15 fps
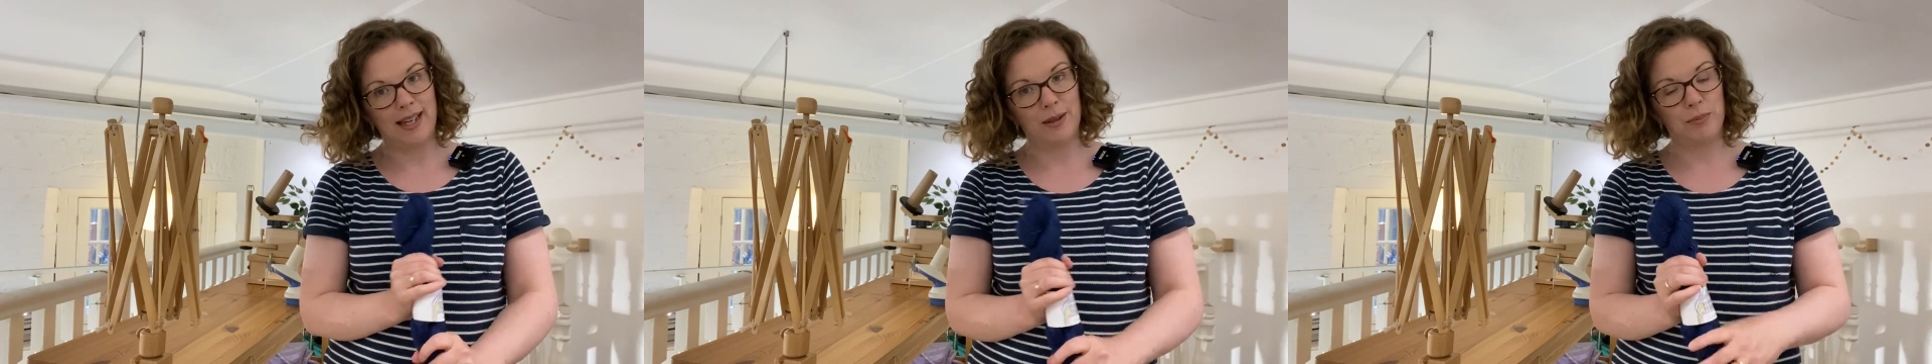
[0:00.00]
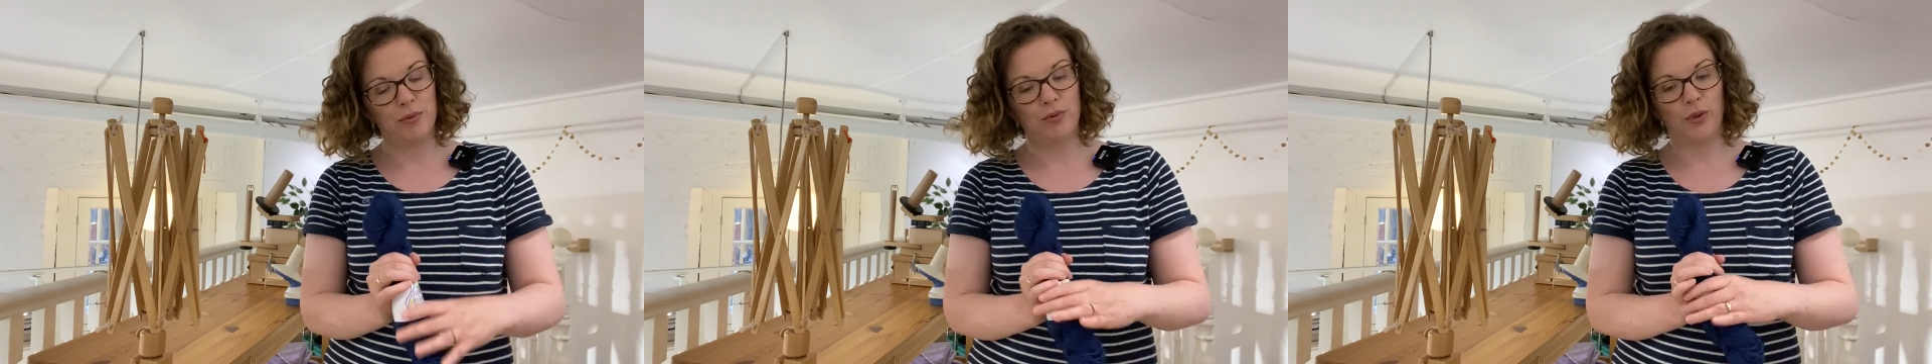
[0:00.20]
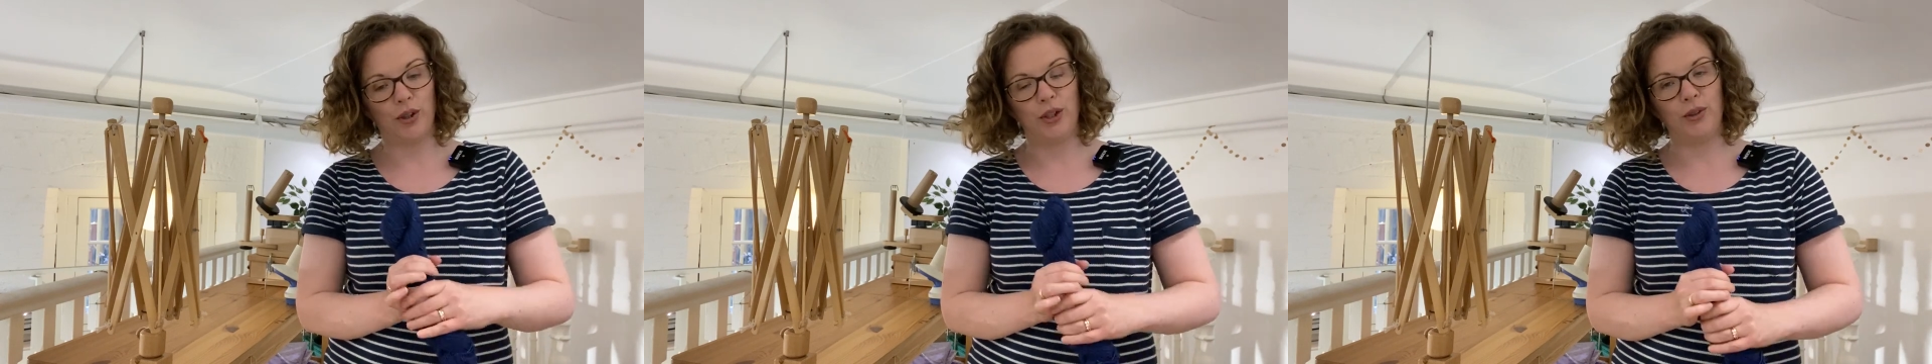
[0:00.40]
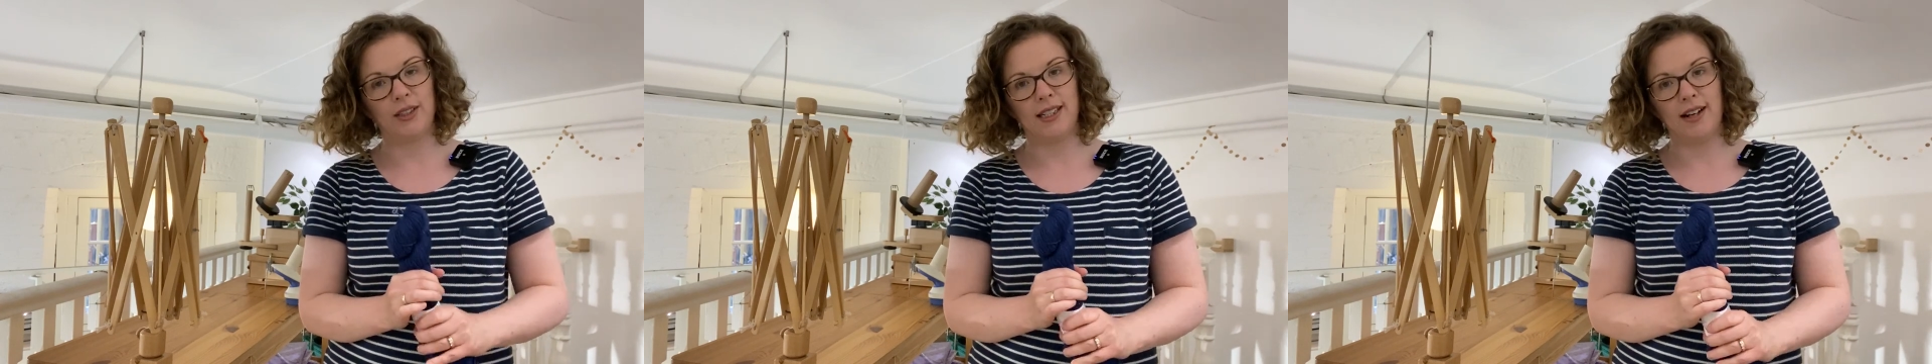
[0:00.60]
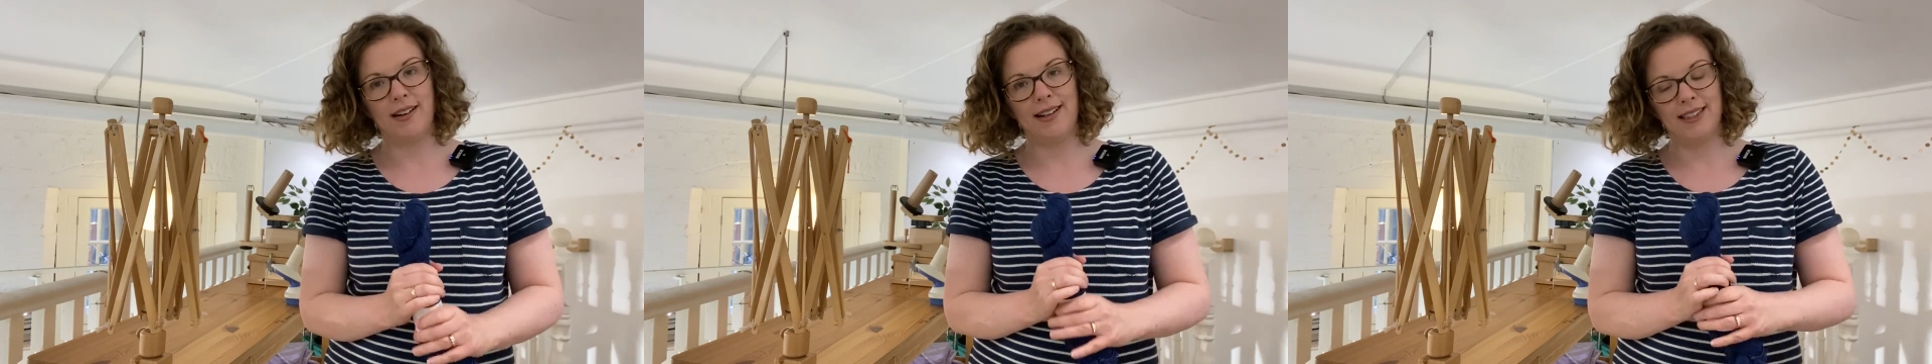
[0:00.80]
that before you
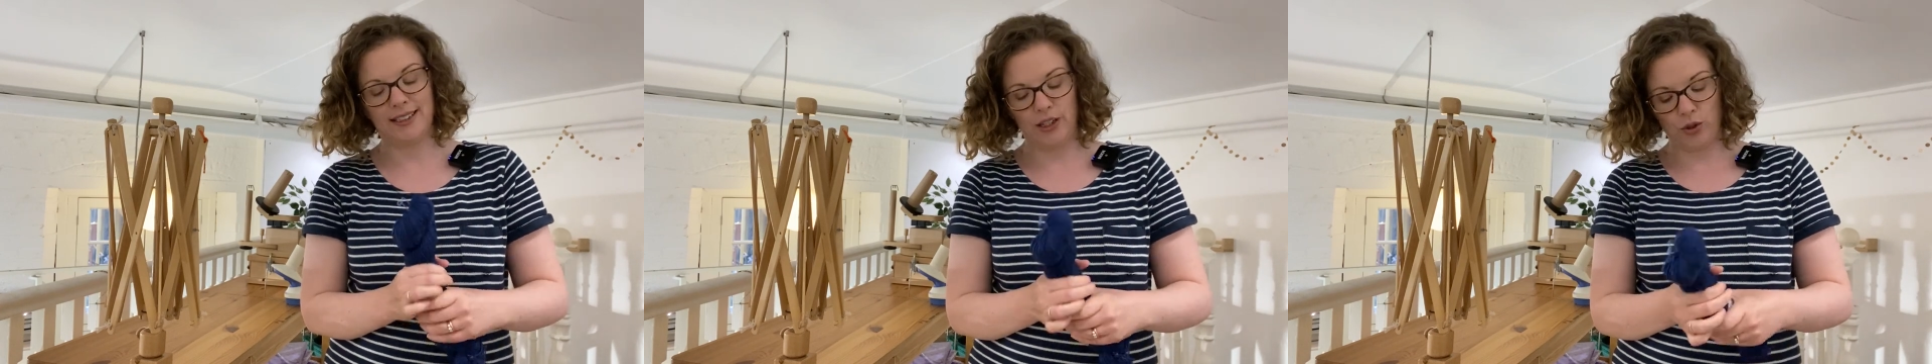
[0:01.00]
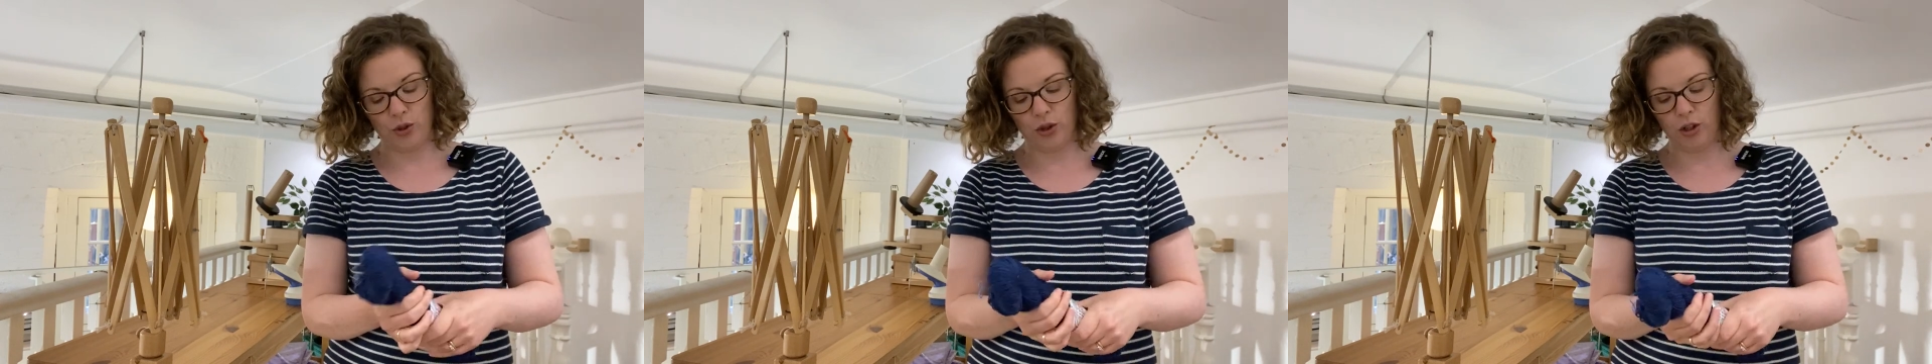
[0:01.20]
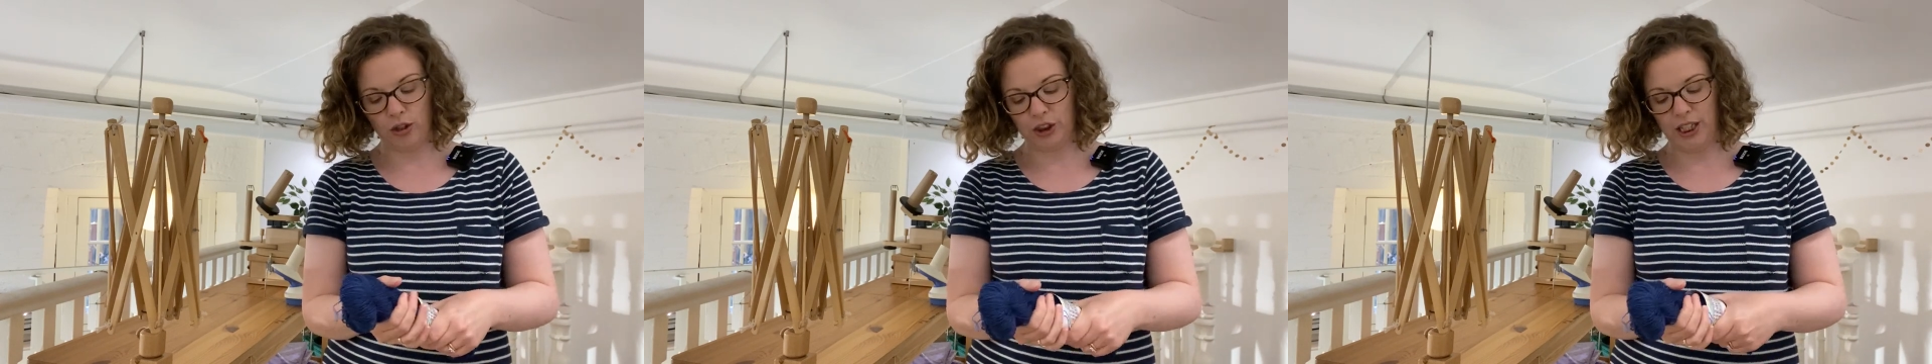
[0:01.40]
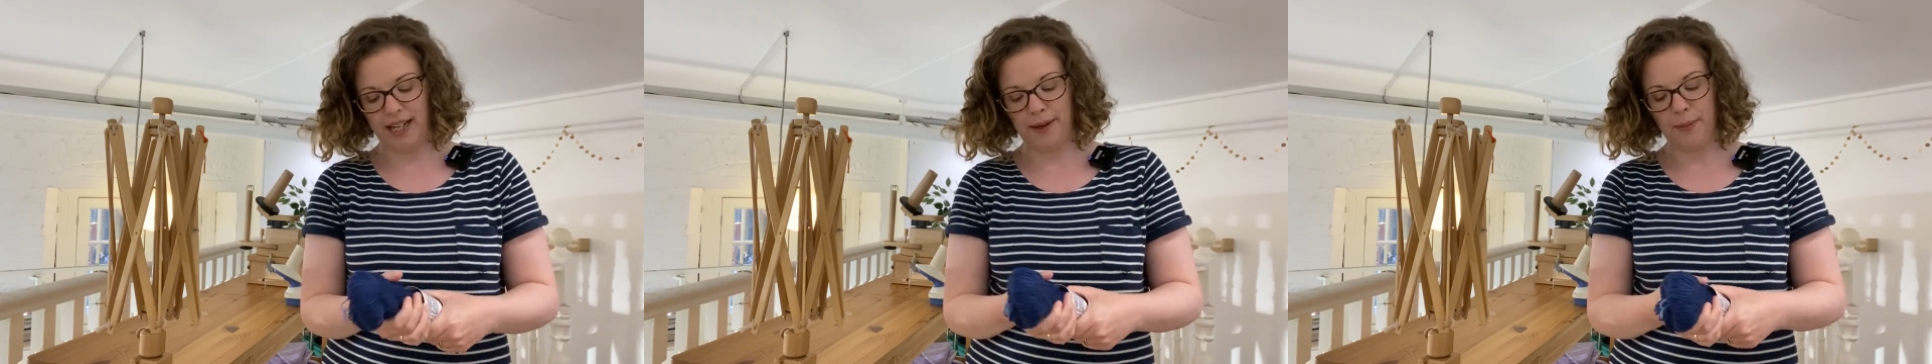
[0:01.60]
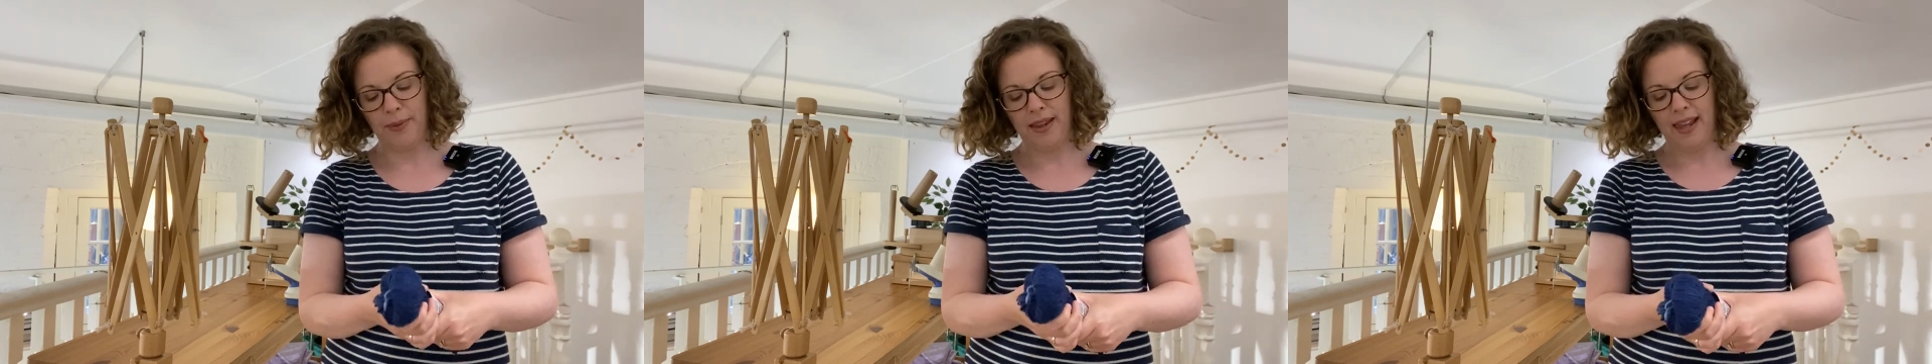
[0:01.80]
start knitting or
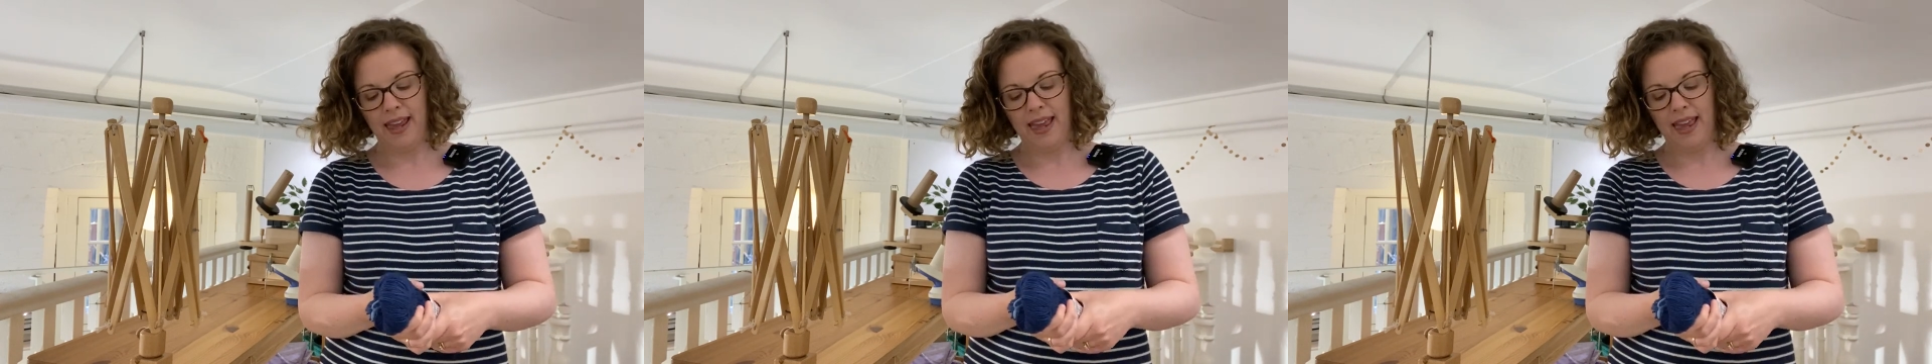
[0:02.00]
crocheting.